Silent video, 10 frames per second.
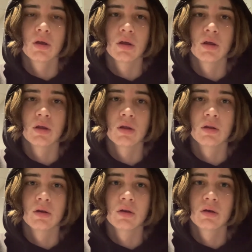
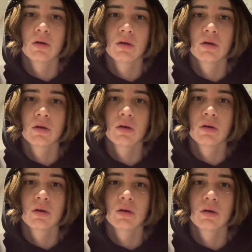And
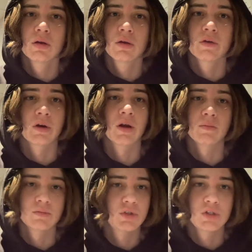sorry,
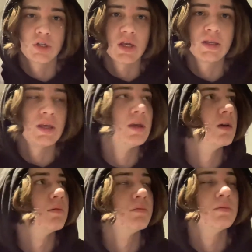I'm shaky,
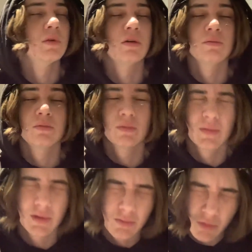I'm
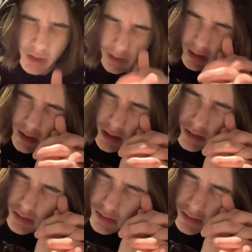really
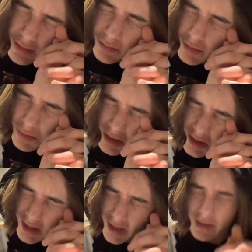anxious, but my
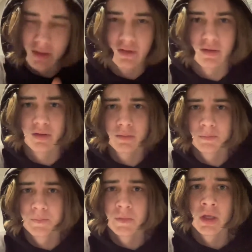dad
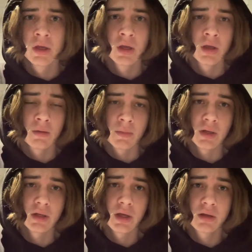doesn't.
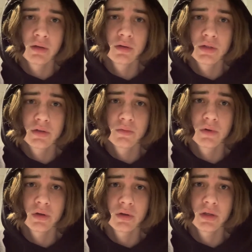My dad goes to
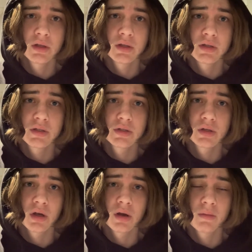work, he does his
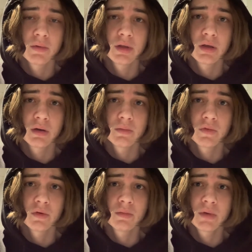job, and he comes
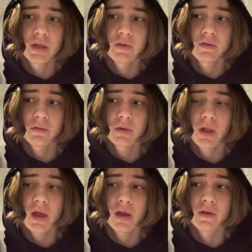home and he gets to
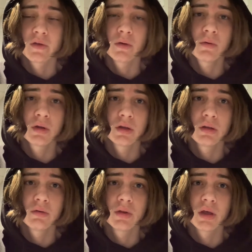relax. I want to
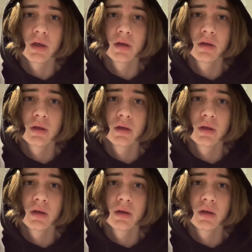do that.